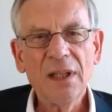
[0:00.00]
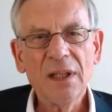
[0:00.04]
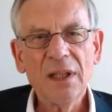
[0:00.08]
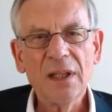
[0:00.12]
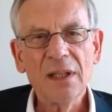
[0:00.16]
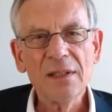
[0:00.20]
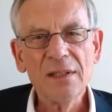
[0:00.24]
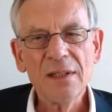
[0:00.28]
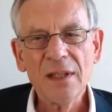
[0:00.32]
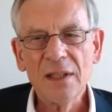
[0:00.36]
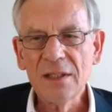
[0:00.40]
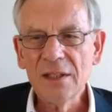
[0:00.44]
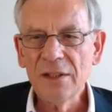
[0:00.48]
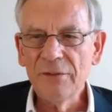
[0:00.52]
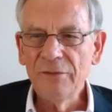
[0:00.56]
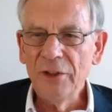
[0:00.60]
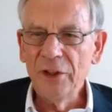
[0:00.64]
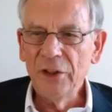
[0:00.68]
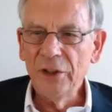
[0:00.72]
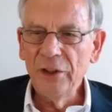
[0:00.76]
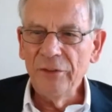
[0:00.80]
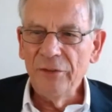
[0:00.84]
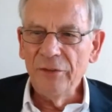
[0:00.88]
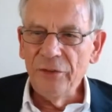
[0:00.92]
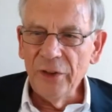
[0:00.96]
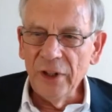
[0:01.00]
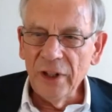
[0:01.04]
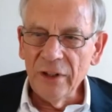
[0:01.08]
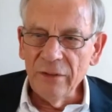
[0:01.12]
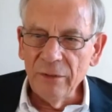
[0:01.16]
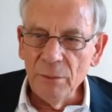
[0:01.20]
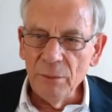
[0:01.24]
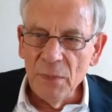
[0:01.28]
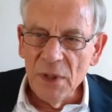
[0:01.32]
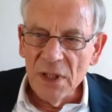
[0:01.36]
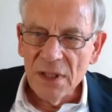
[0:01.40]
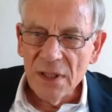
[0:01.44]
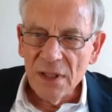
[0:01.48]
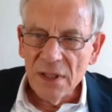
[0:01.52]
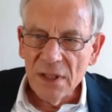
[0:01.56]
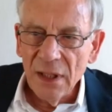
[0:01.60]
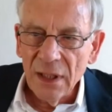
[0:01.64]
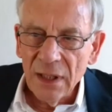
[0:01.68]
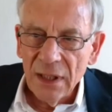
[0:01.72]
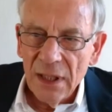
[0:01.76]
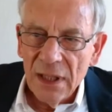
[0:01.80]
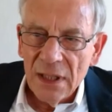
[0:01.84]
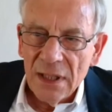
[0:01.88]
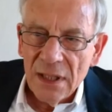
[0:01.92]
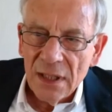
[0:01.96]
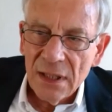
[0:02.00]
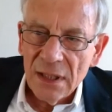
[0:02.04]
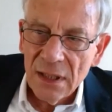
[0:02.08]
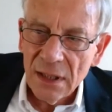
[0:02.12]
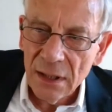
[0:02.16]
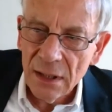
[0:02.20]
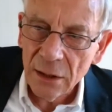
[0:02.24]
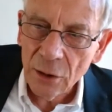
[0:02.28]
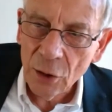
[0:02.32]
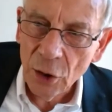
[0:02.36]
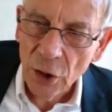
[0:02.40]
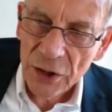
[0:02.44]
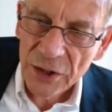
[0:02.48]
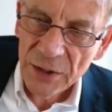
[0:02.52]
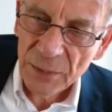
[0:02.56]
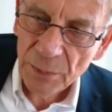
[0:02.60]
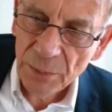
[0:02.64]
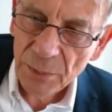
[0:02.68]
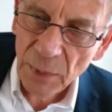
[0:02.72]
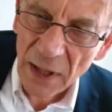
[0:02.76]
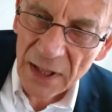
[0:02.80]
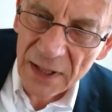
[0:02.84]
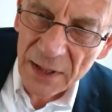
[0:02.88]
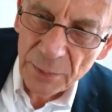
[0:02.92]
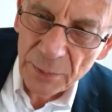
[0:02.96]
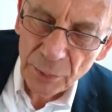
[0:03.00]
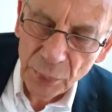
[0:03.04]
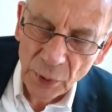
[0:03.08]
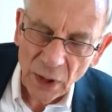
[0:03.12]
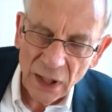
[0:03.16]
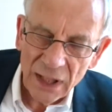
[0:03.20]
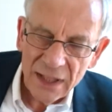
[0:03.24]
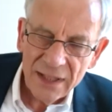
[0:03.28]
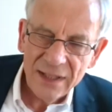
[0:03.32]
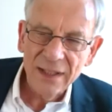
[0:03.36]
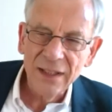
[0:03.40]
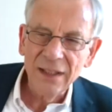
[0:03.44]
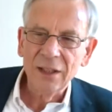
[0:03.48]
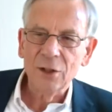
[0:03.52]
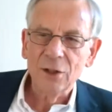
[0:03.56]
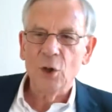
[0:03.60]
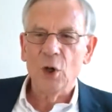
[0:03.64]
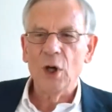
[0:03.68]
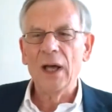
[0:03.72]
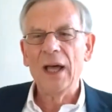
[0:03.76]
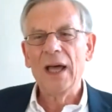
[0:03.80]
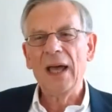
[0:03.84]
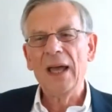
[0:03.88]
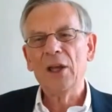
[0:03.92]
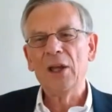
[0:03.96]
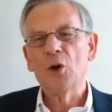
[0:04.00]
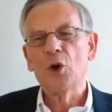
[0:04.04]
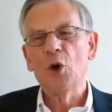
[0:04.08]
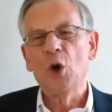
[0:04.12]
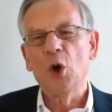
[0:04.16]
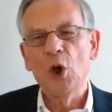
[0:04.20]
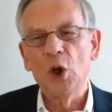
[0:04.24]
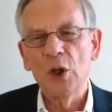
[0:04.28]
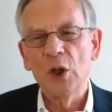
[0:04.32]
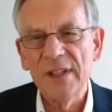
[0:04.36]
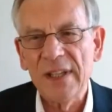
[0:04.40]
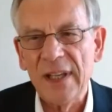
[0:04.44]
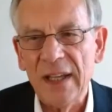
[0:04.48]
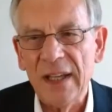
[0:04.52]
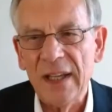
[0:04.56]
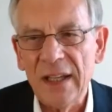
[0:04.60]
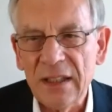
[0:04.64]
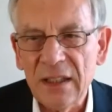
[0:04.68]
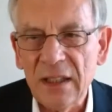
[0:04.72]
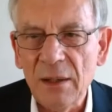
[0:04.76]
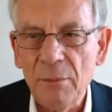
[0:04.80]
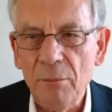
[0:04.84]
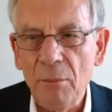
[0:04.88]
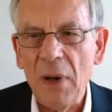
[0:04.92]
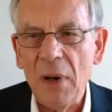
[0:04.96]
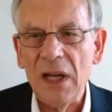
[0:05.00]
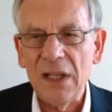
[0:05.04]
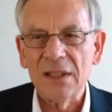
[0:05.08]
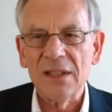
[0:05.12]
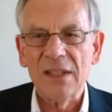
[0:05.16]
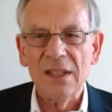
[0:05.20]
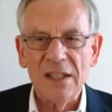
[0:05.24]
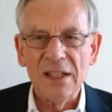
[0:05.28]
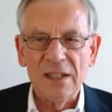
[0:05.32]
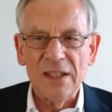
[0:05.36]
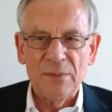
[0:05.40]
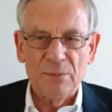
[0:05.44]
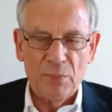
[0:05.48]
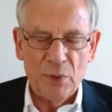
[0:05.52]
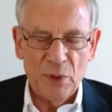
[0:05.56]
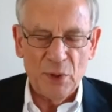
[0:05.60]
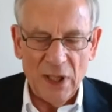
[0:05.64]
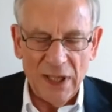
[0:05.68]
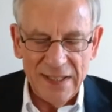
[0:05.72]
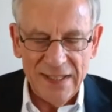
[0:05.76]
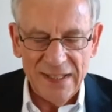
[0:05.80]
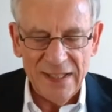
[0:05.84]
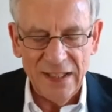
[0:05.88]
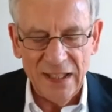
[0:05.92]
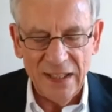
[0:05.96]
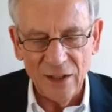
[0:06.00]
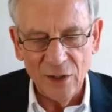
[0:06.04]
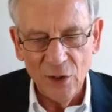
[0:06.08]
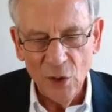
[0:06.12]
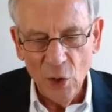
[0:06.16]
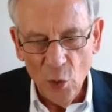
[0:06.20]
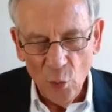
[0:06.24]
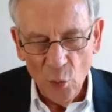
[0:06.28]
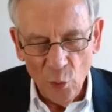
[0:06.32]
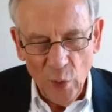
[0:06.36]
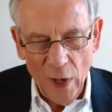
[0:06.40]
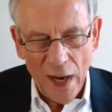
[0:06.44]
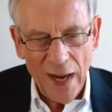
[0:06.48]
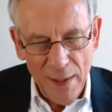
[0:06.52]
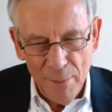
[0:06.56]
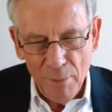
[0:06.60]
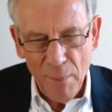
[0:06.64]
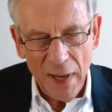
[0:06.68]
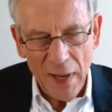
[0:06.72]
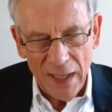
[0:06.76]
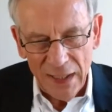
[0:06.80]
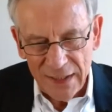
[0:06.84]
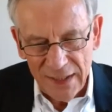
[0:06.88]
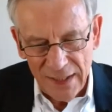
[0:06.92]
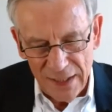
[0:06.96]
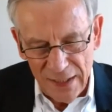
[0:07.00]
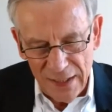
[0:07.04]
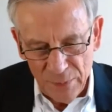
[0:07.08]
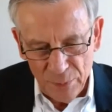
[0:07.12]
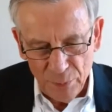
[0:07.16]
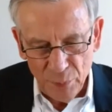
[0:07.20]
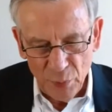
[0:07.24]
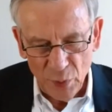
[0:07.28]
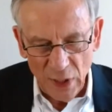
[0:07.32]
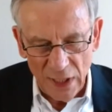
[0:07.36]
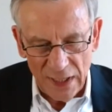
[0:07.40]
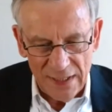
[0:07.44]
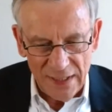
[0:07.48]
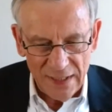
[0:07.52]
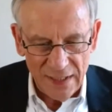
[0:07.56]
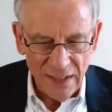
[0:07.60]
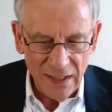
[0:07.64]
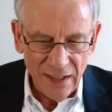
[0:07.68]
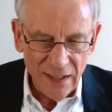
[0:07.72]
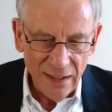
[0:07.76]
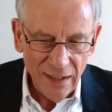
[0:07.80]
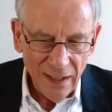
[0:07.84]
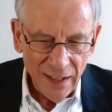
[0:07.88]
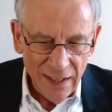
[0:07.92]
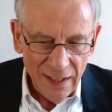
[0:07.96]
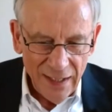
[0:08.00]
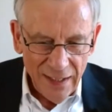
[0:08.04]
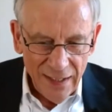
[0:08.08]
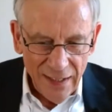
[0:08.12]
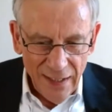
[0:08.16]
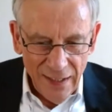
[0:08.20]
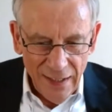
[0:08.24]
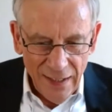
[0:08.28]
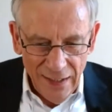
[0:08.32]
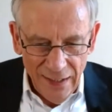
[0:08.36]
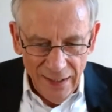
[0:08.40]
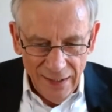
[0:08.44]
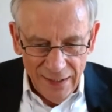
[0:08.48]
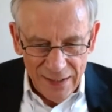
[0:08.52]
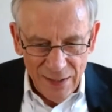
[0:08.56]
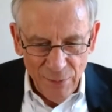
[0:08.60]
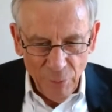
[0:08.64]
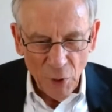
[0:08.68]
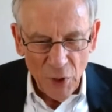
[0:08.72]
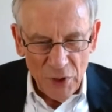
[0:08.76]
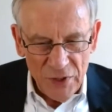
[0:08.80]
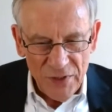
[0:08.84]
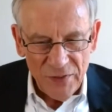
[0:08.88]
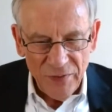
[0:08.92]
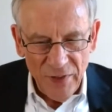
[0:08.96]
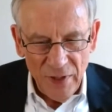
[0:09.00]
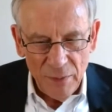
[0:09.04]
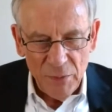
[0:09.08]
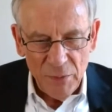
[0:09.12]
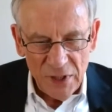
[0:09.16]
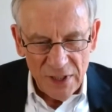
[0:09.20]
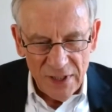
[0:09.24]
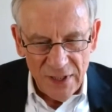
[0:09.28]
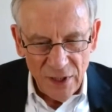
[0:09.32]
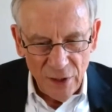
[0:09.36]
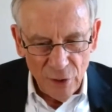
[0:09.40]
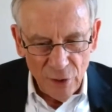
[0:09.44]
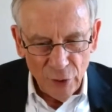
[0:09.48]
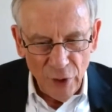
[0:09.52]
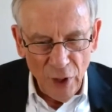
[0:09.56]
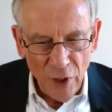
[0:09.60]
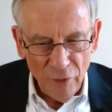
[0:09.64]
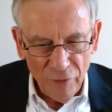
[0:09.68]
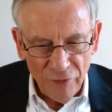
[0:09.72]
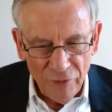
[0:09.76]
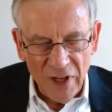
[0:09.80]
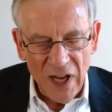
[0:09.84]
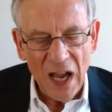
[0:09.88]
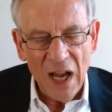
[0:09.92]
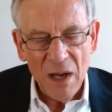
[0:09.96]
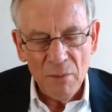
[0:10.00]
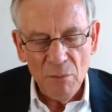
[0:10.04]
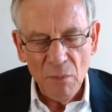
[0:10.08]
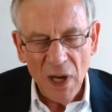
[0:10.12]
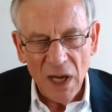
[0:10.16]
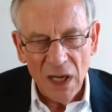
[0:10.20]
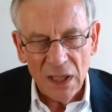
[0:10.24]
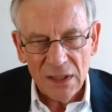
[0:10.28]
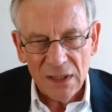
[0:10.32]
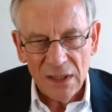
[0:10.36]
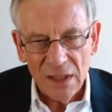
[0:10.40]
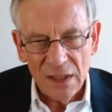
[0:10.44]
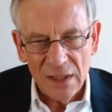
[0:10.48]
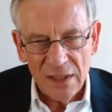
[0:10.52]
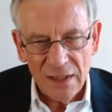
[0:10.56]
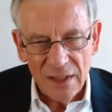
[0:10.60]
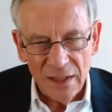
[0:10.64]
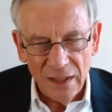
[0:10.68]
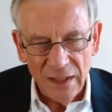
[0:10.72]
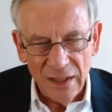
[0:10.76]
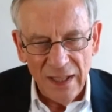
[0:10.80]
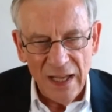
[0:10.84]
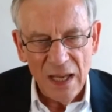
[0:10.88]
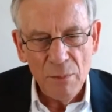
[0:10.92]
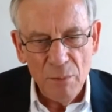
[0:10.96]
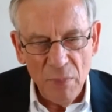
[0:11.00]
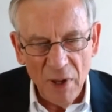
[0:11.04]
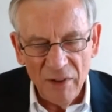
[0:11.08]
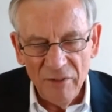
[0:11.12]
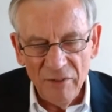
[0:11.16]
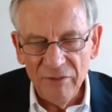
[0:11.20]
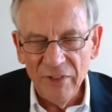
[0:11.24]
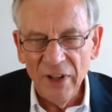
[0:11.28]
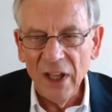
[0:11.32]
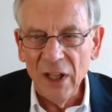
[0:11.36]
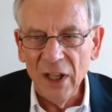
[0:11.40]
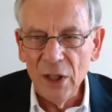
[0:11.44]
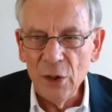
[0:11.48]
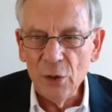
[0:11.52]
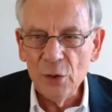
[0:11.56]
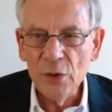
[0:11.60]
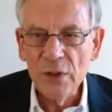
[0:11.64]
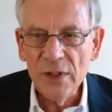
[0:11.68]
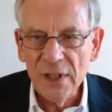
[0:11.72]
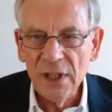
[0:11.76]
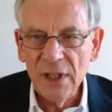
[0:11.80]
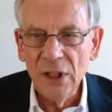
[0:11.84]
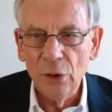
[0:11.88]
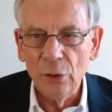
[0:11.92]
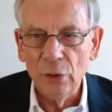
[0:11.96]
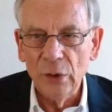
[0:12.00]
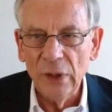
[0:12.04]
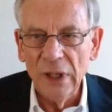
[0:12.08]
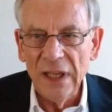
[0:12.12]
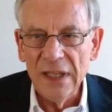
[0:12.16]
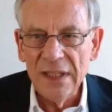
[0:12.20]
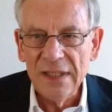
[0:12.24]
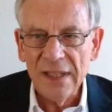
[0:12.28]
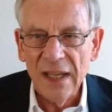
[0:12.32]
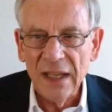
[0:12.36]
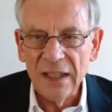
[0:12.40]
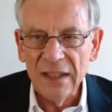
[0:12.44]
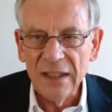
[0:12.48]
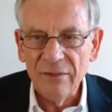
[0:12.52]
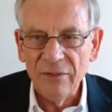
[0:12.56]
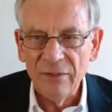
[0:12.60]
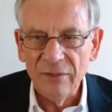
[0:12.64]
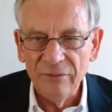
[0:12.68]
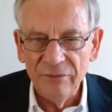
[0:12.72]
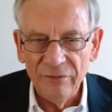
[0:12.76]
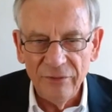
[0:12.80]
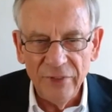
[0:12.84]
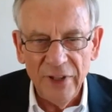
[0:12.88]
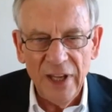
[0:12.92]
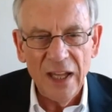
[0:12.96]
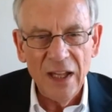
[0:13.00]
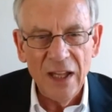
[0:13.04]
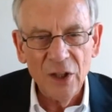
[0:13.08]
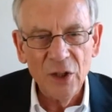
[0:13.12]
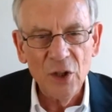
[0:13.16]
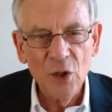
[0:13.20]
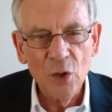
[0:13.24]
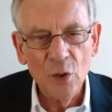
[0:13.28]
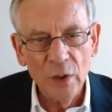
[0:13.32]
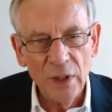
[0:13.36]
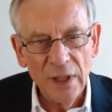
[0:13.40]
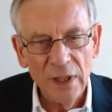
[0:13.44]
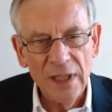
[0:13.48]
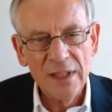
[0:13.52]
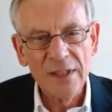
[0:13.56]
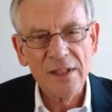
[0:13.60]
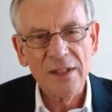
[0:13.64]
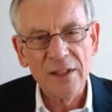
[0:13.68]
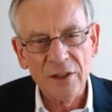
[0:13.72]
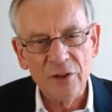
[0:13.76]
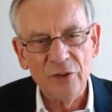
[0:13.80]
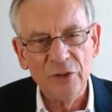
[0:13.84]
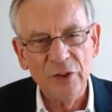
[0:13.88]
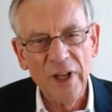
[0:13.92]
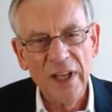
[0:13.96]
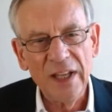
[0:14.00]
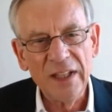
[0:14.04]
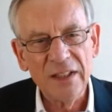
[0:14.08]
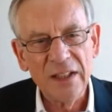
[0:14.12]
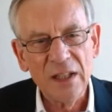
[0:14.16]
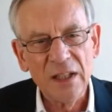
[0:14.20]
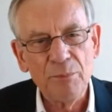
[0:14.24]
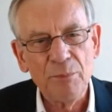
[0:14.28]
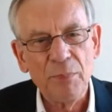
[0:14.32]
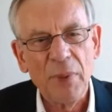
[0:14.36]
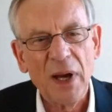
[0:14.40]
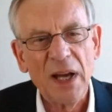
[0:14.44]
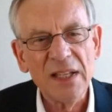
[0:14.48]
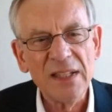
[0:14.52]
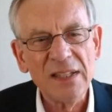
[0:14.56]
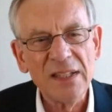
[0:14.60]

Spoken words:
and that's a very frequent mistake, is cost plus pricing, or I call that Marxist pricing. Why Marxist pricing? The most famous theory of Karl Marx is the labor value theory, that value is created by the